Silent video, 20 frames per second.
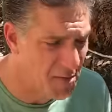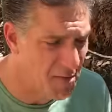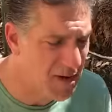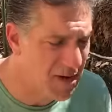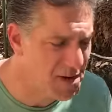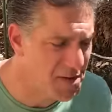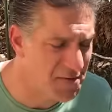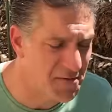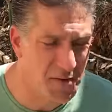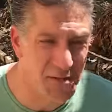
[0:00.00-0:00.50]

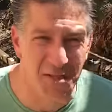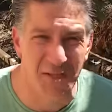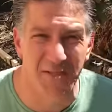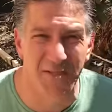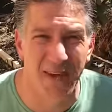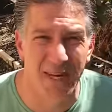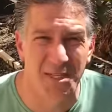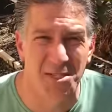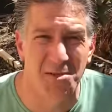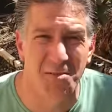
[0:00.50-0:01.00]
around your fruits and
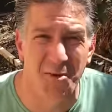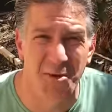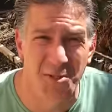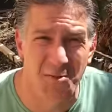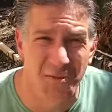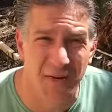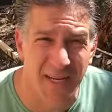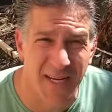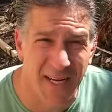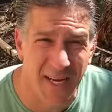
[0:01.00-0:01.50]
vegetables,
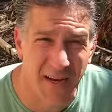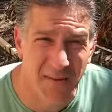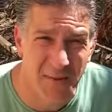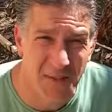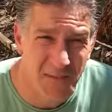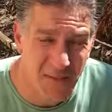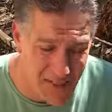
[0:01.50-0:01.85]
when it comes